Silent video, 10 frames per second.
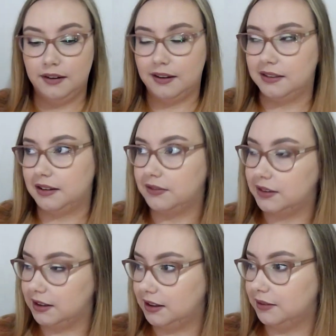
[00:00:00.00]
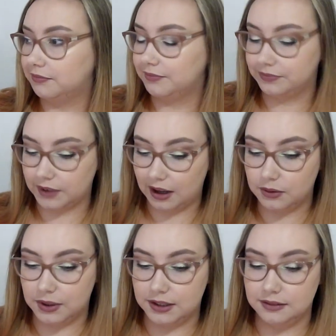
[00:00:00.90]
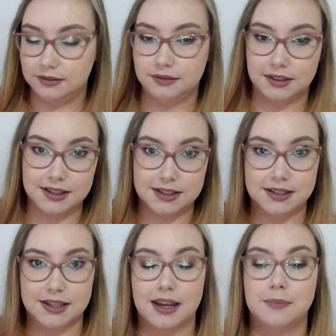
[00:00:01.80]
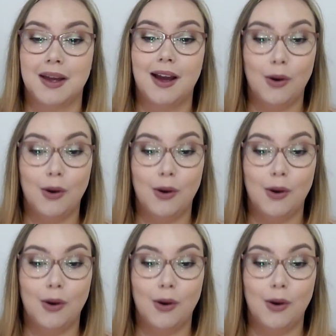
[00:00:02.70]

And then if the other one is the same,